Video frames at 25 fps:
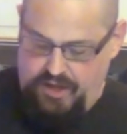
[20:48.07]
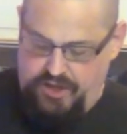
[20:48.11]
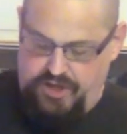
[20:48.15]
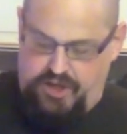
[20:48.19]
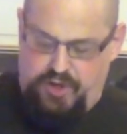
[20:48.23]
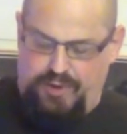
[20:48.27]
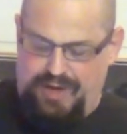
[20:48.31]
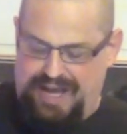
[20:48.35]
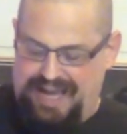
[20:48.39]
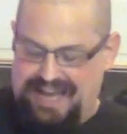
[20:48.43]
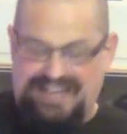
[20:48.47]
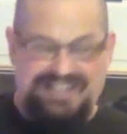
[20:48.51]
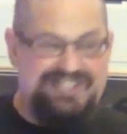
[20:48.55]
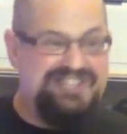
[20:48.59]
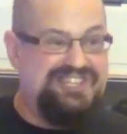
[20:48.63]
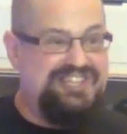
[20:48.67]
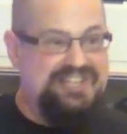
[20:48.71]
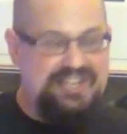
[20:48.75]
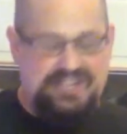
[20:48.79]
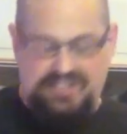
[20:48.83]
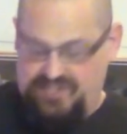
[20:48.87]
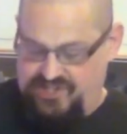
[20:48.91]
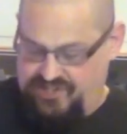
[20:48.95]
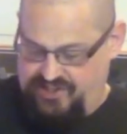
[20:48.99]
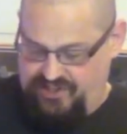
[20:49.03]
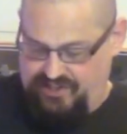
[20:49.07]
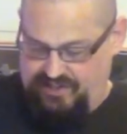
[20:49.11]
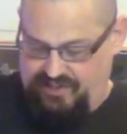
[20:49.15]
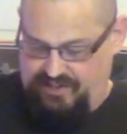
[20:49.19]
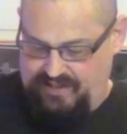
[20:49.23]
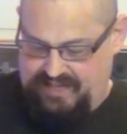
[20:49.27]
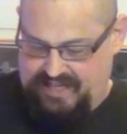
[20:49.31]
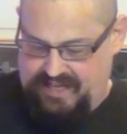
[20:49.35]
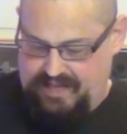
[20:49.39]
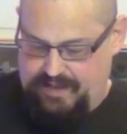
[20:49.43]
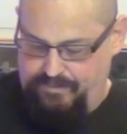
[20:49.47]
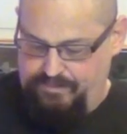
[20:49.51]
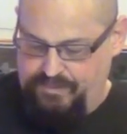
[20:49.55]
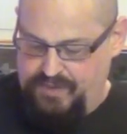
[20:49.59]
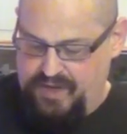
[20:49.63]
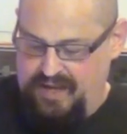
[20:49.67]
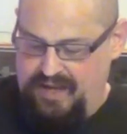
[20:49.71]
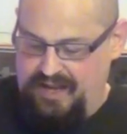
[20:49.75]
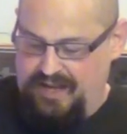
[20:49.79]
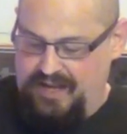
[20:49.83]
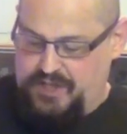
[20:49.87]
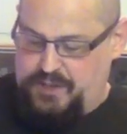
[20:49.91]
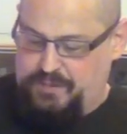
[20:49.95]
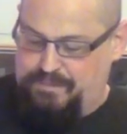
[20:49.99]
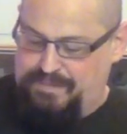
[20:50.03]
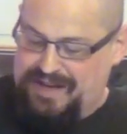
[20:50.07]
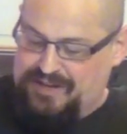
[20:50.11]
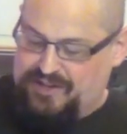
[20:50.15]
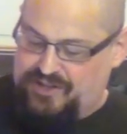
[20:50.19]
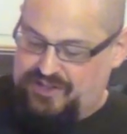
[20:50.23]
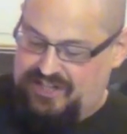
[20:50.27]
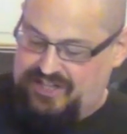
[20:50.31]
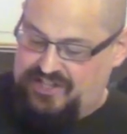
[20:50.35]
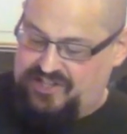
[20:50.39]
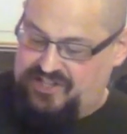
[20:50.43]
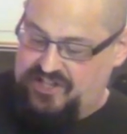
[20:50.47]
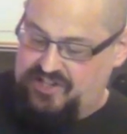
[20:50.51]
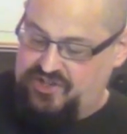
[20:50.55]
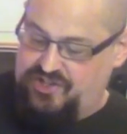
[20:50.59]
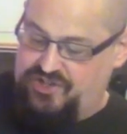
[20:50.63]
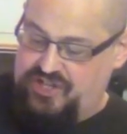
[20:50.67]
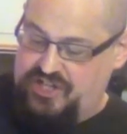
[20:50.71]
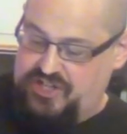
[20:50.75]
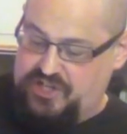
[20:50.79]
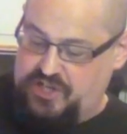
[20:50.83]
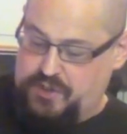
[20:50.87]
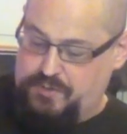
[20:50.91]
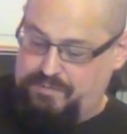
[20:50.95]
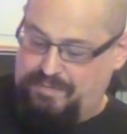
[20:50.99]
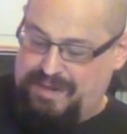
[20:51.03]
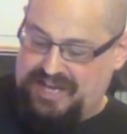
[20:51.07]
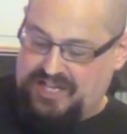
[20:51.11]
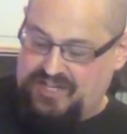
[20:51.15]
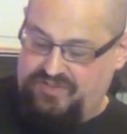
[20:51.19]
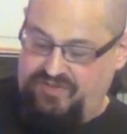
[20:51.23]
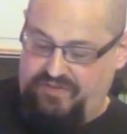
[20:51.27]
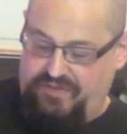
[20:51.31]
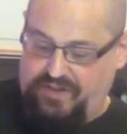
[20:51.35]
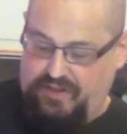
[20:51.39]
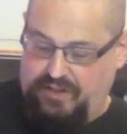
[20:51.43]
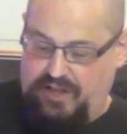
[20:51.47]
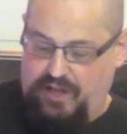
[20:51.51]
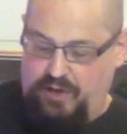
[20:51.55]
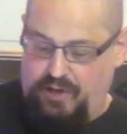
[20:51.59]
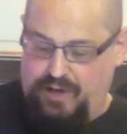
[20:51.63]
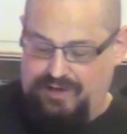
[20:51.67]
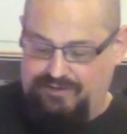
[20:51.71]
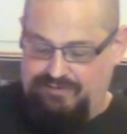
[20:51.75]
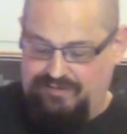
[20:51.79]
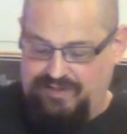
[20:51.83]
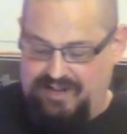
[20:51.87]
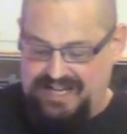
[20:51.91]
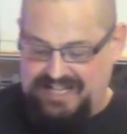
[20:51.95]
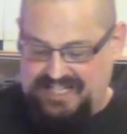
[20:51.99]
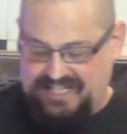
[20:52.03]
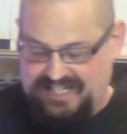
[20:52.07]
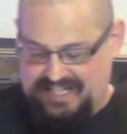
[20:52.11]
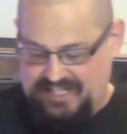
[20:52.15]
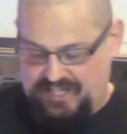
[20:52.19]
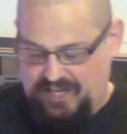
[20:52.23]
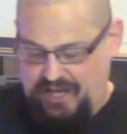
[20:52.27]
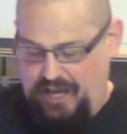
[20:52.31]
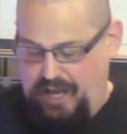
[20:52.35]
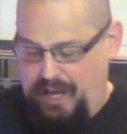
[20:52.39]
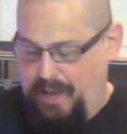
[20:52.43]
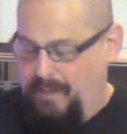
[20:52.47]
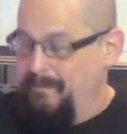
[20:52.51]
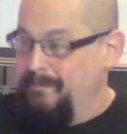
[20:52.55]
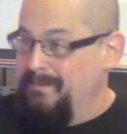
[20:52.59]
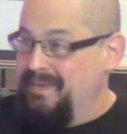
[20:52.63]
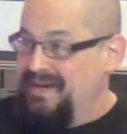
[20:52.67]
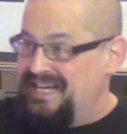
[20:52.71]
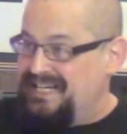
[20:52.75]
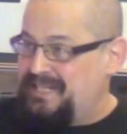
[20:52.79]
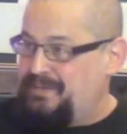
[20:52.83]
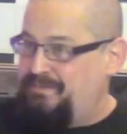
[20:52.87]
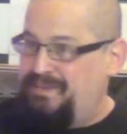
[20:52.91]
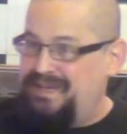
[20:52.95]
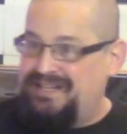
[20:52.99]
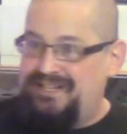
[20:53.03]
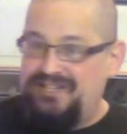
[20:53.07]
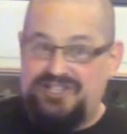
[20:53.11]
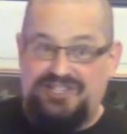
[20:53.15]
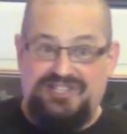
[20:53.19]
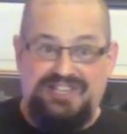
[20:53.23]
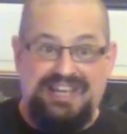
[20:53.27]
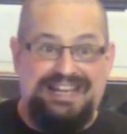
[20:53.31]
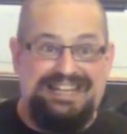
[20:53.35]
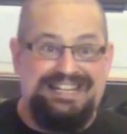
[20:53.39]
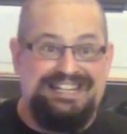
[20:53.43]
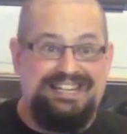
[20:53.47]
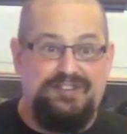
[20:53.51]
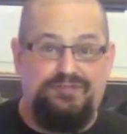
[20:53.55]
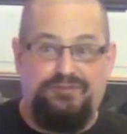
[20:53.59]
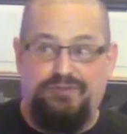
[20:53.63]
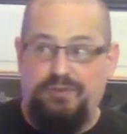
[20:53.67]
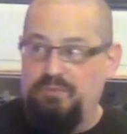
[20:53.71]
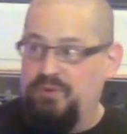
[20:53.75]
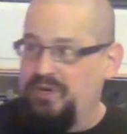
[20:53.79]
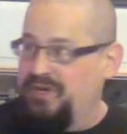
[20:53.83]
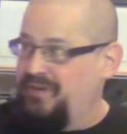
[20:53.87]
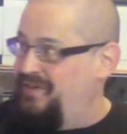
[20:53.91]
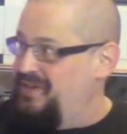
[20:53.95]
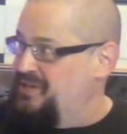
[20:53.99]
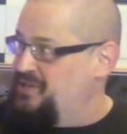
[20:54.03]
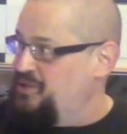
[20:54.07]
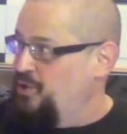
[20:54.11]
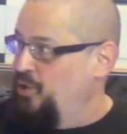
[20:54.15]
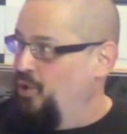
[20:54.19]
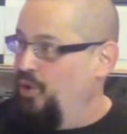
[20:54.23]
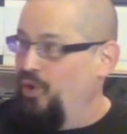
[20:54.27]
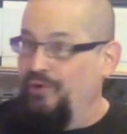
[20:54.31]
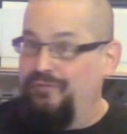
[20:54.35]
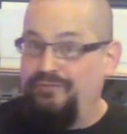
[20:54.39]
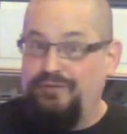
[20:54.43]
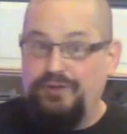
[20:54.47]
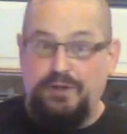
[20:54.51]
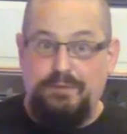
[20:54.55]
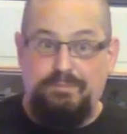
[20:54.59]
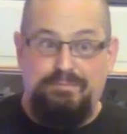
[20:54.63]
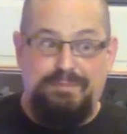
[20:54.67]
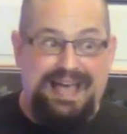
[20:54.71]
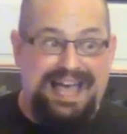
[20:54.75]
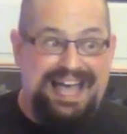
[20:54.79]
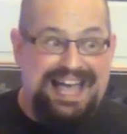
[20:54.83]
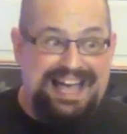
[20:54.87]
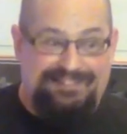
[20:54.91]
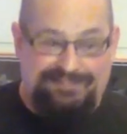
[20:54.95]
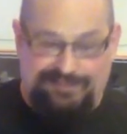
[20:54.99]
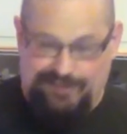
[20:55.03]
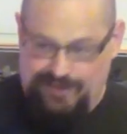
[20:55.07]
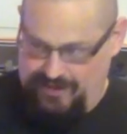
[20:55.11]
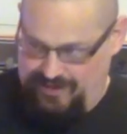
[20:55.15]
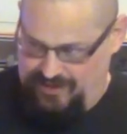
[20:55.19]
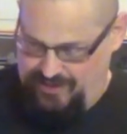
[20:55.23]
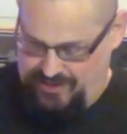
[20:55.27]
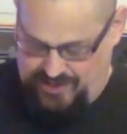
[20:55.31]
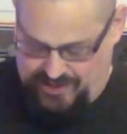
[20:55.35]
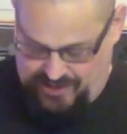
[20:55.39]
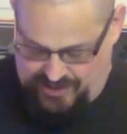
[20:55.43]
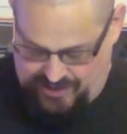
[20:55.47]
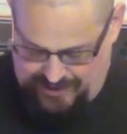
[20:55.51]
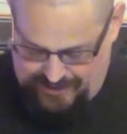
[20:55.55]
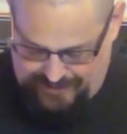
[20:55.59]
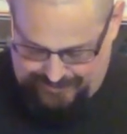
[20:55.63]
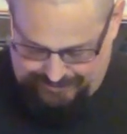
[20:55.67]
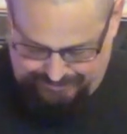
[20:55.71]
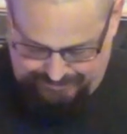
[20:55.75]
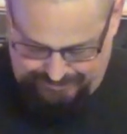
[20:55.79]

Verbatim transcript: Hugh hates it instantly, especially since she suspects that the lower riding it might be descended from one of his awful parents.